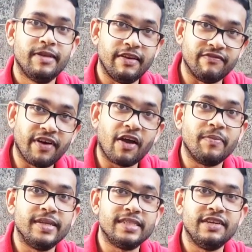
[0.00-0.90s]

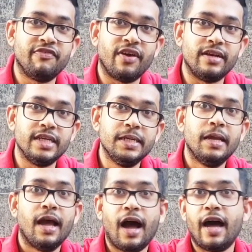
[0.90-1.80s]
environmentally friendly,
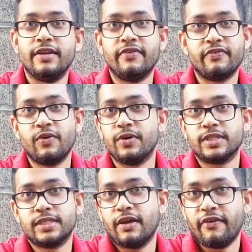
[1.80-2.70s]
and of
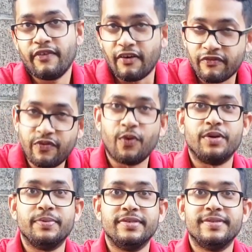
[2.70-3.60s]
course,
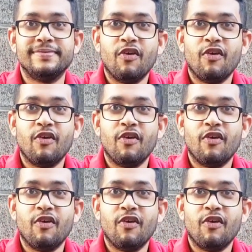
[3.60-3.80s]
affordable.